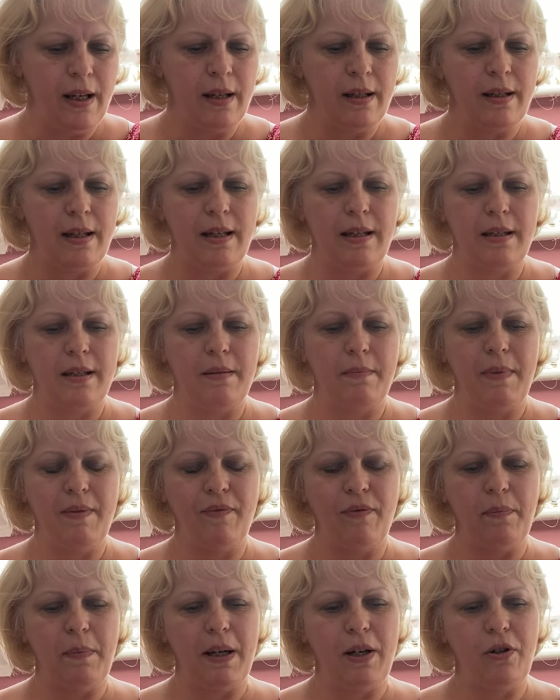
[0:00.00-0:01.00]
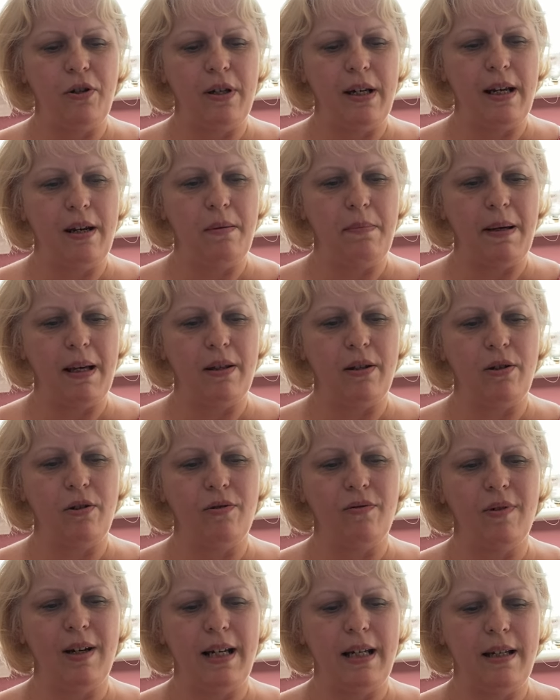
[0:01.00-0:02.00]
There's some information here about the
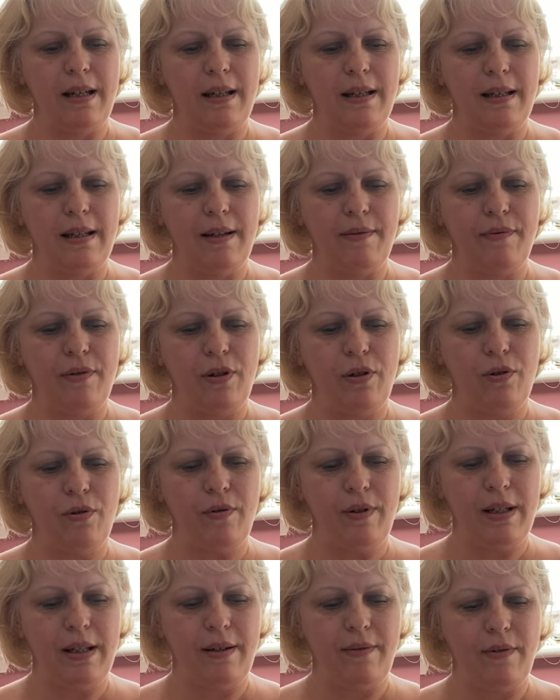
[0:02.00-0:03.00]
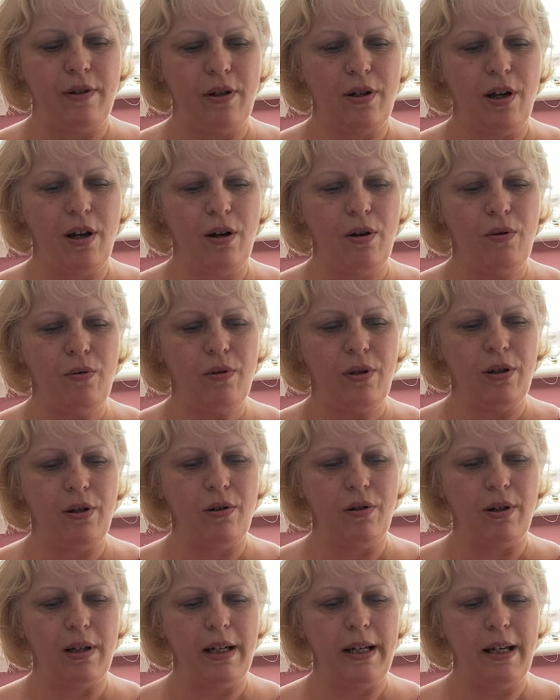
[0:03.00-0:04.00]
greatest love stories ever told. You've
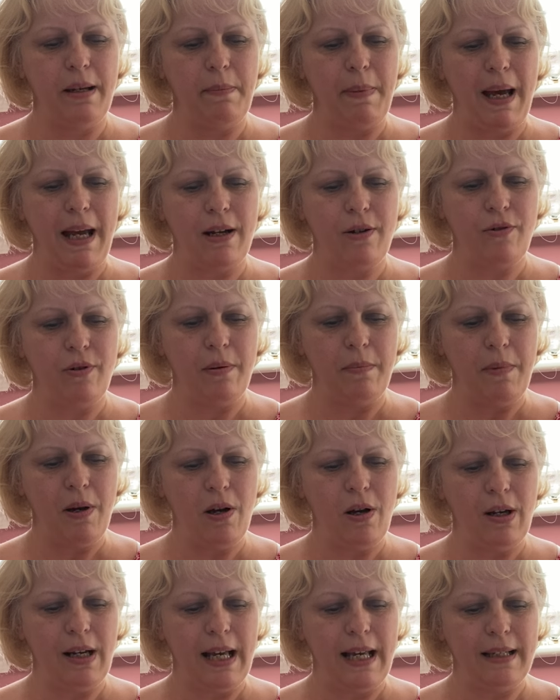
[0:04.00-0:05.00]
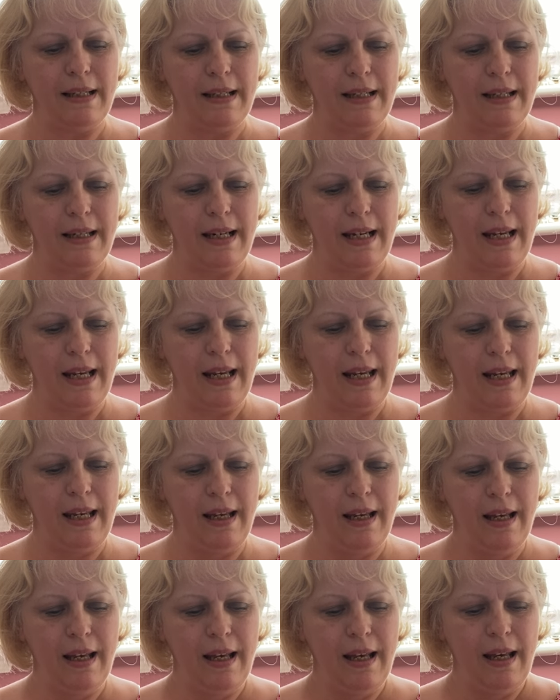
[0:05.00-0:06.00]
got Cleopatra and Mark Antony,
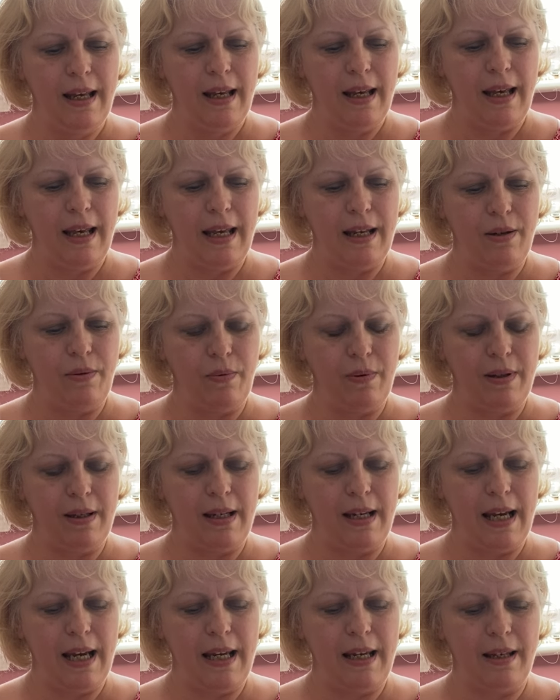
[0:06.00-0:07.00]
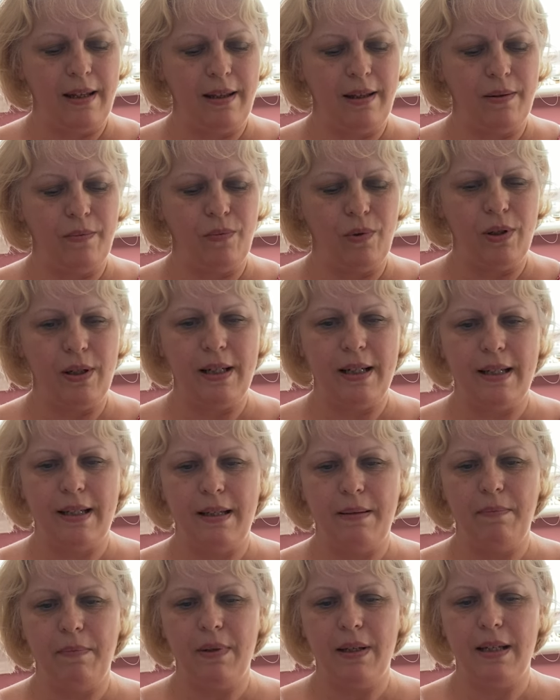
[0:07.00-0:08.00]
Edward VIII and Wallis
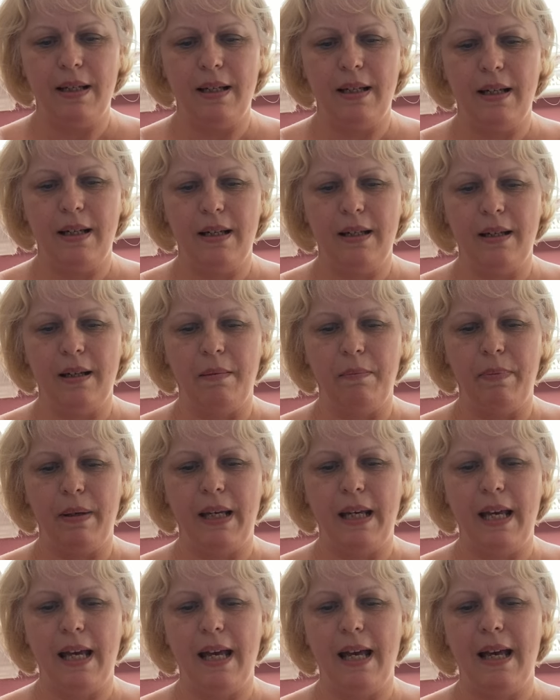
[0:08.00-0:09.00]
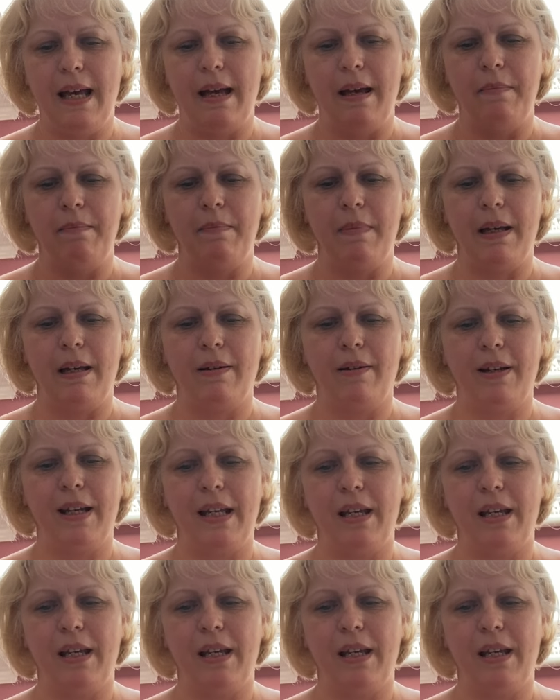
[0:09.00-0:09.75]
Simpson, and Pierre and Marie